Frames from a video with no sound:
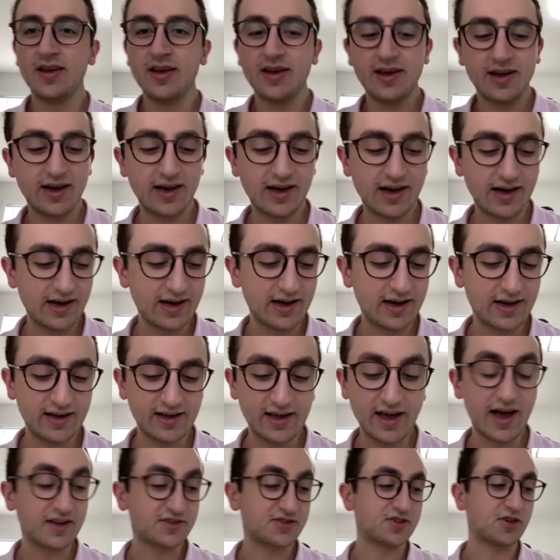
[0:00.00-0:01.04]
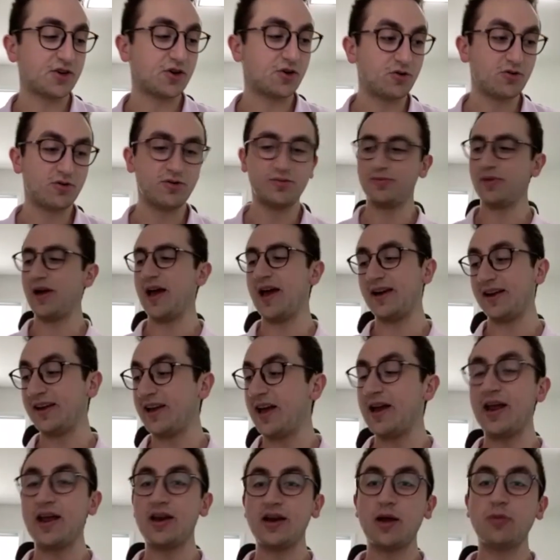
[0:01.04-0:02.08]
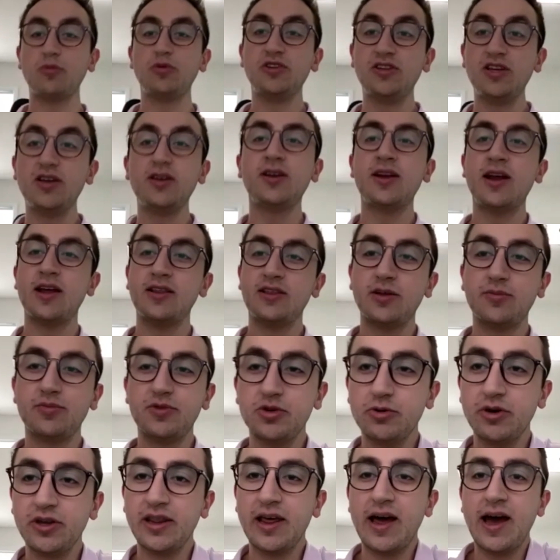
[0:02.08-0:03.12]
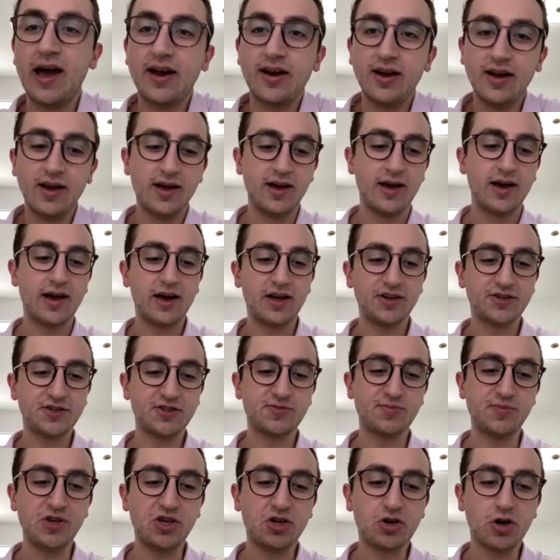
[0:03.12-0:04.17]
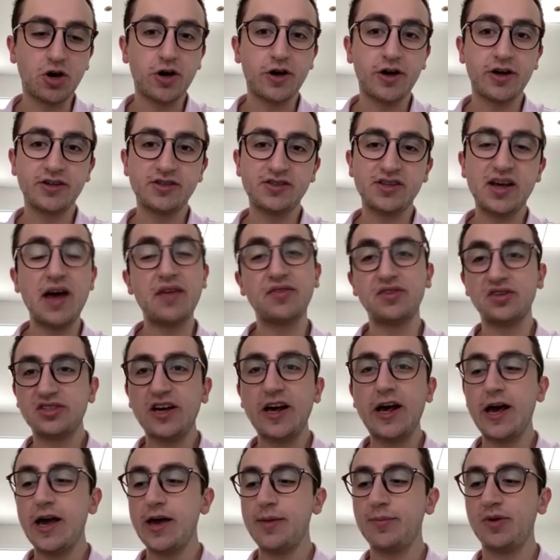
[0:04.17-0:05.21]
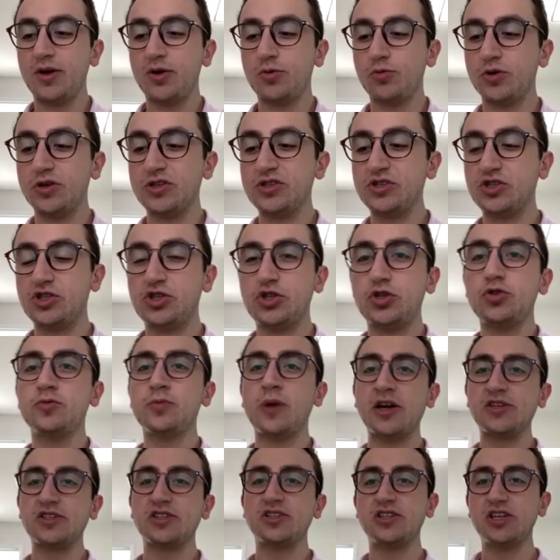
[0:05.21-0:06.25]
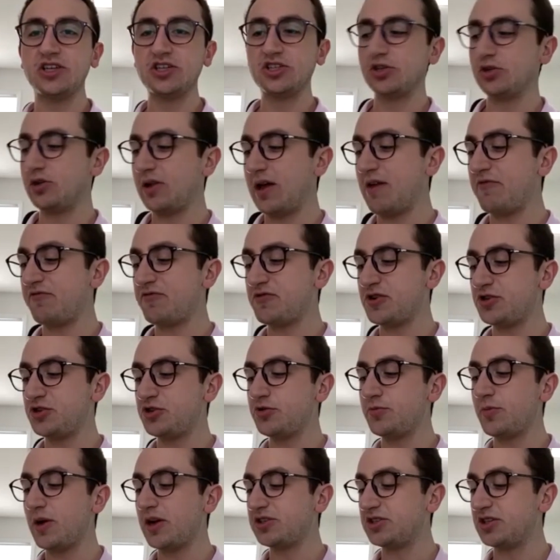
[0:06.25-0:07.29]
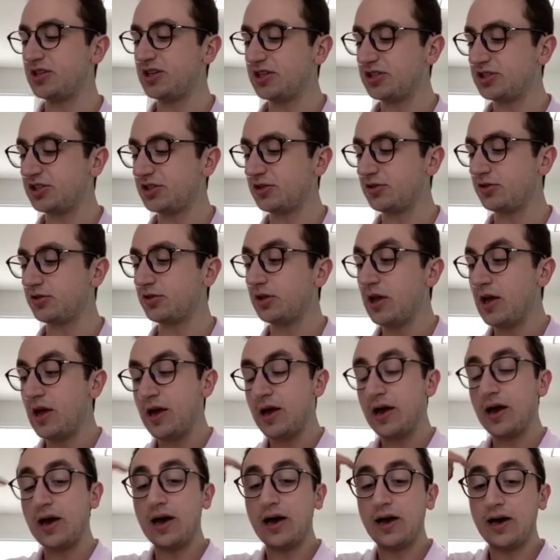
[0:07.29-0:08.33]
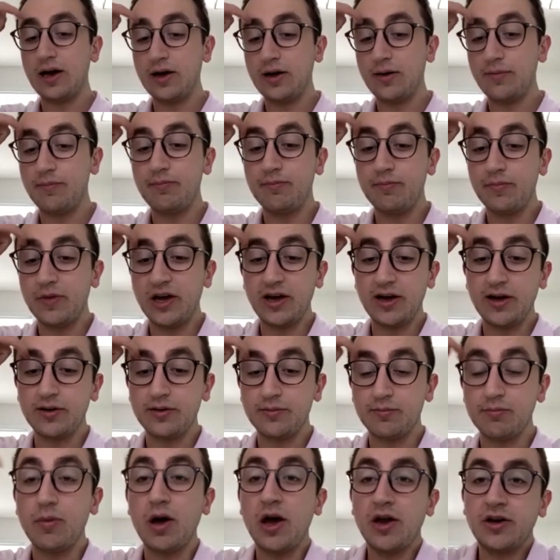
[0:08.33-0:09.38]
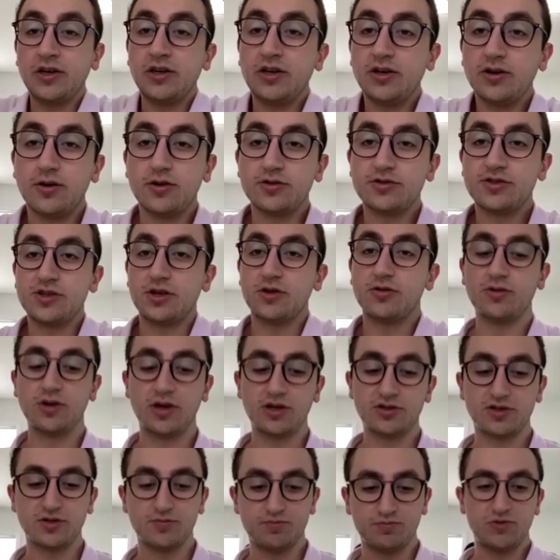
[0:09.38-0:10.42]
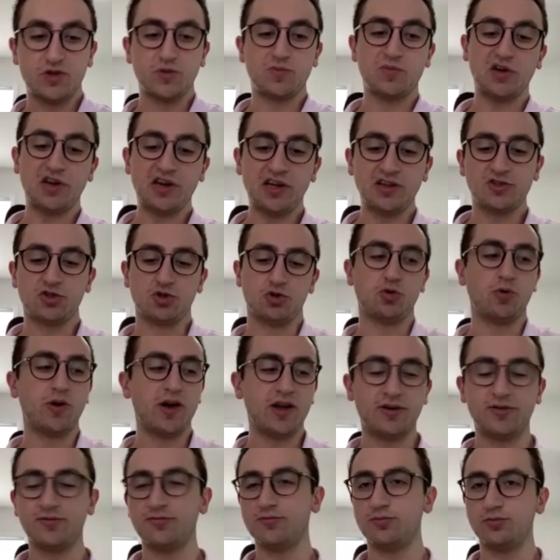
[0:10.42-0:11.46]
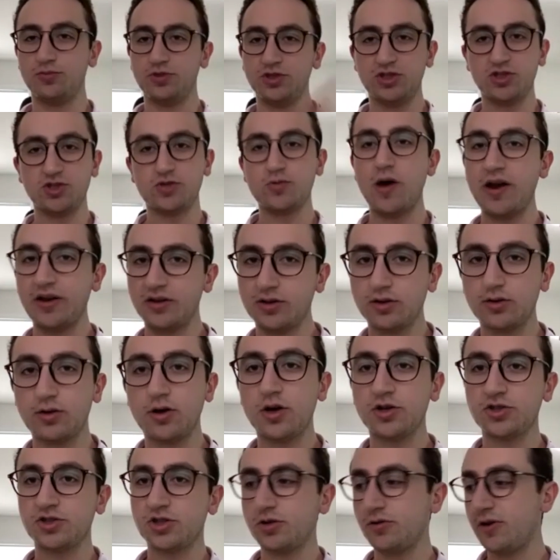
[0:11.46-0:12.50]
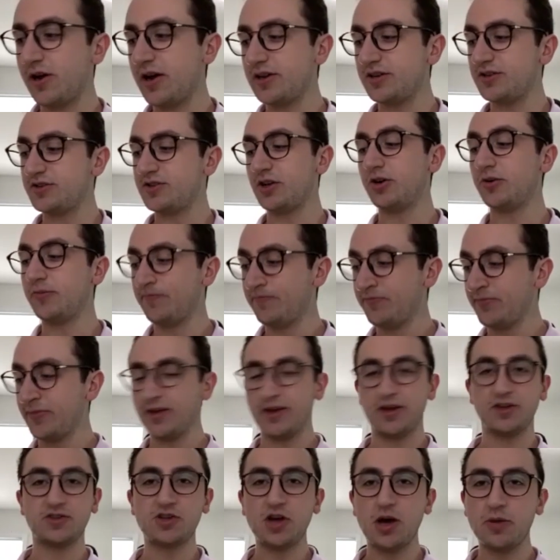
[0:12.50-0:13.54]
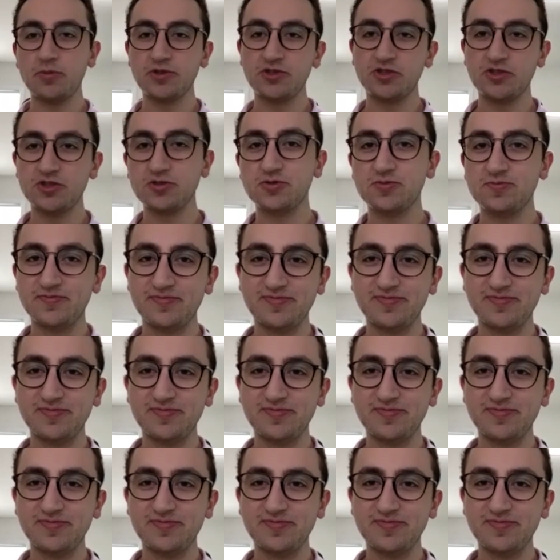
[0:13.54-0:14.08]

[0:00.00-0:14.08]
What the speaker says: yeah, so, and again, and we didn't end up doing that just because at the time it was too much additional effort, too much additional money also to put into, and we just wanted to launch already. So it's coming soon.